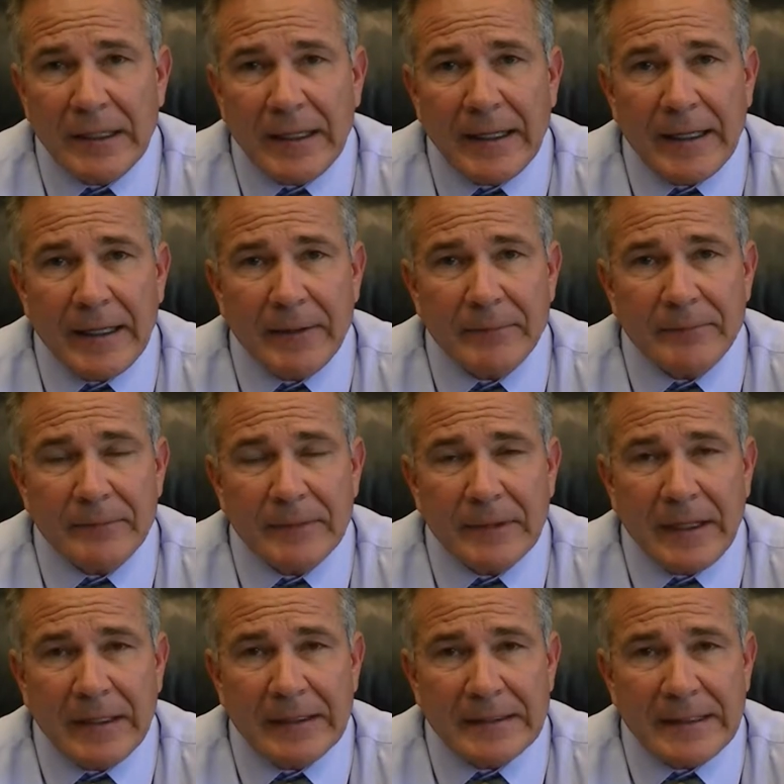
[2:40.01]

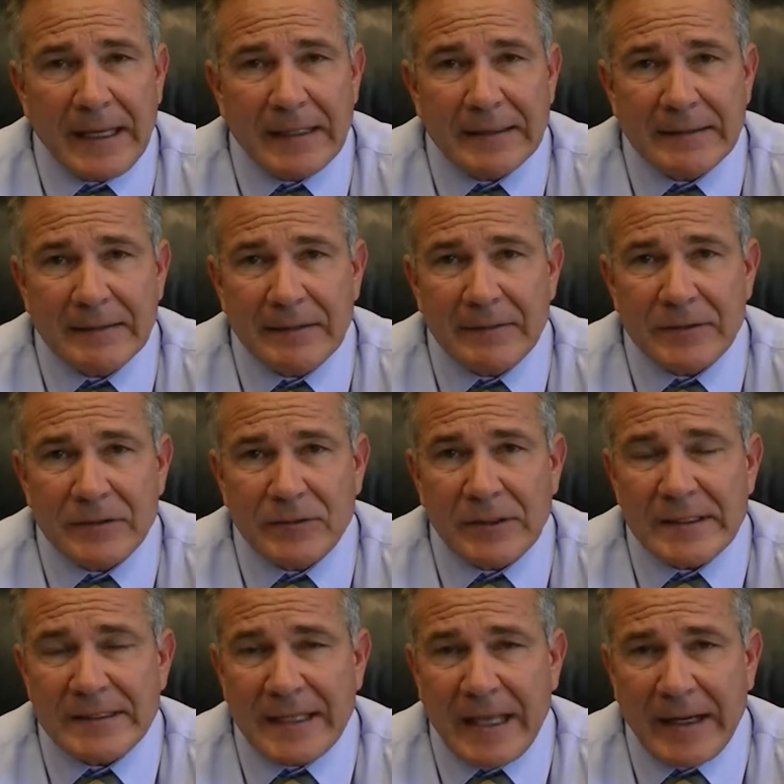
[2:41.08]
I just can't
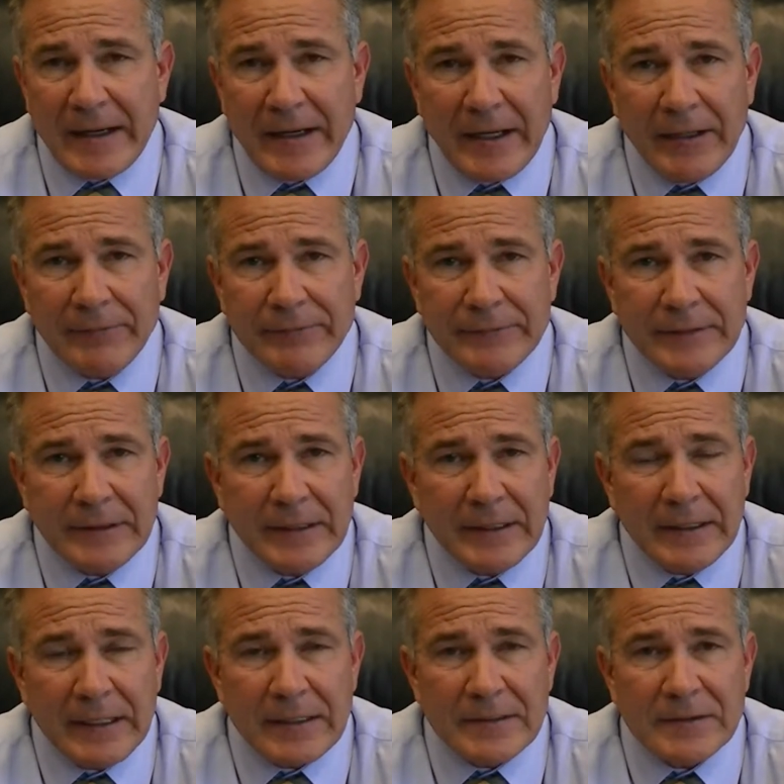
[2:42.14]
stress that enough.
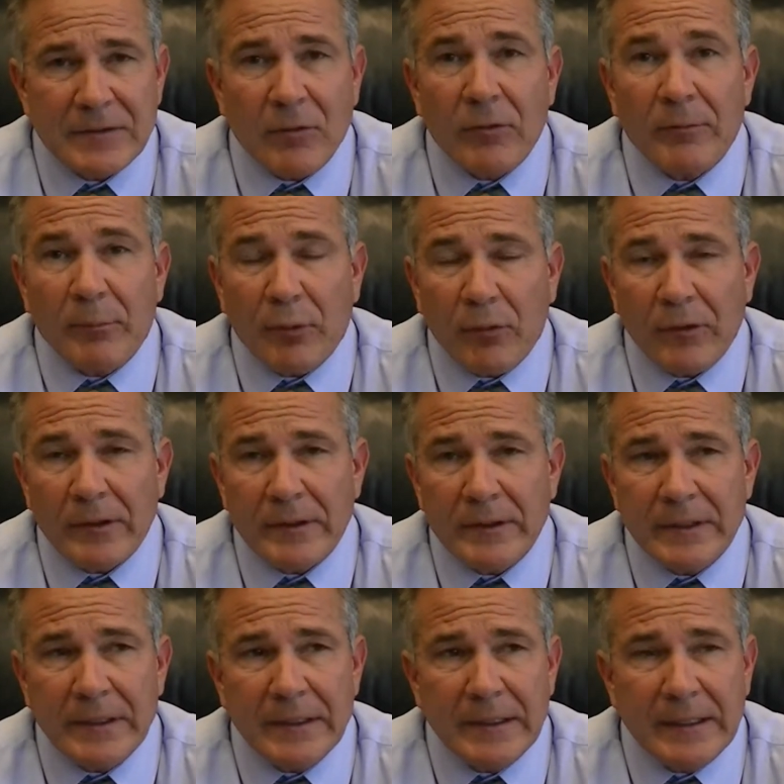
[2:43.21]
It's so
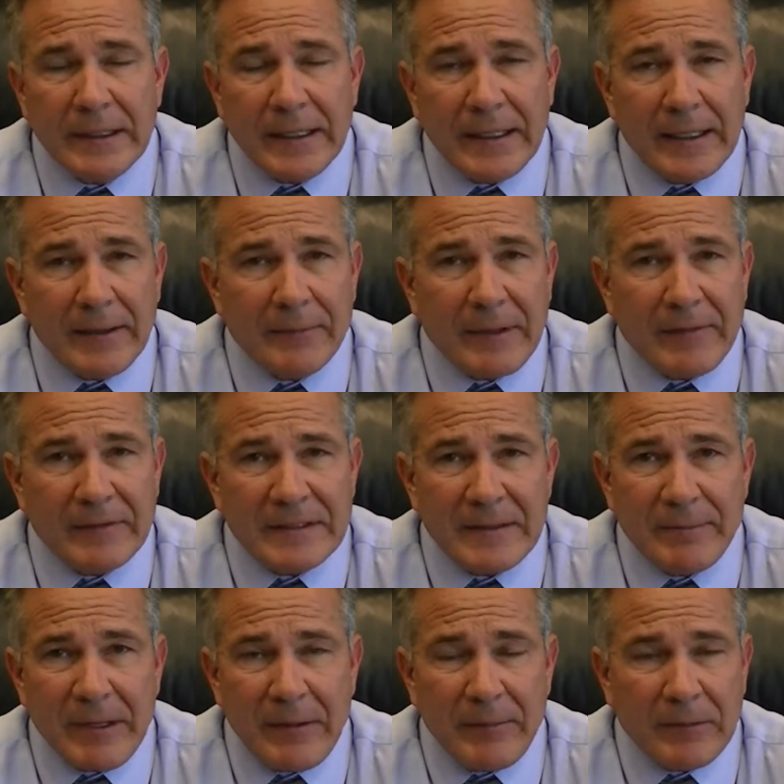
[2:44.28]
important. I
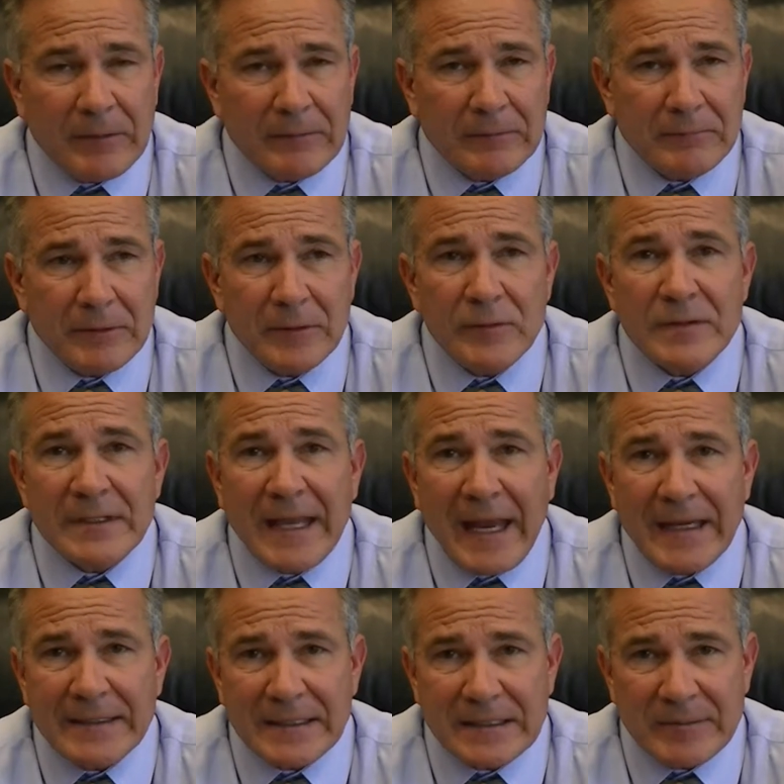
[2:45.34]
see people lose
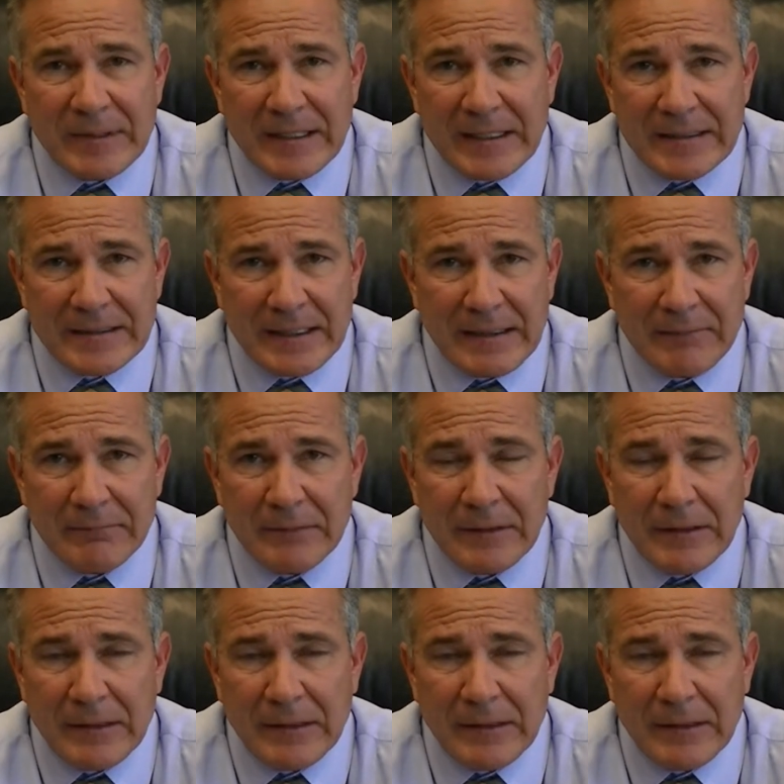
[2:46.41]
cases because they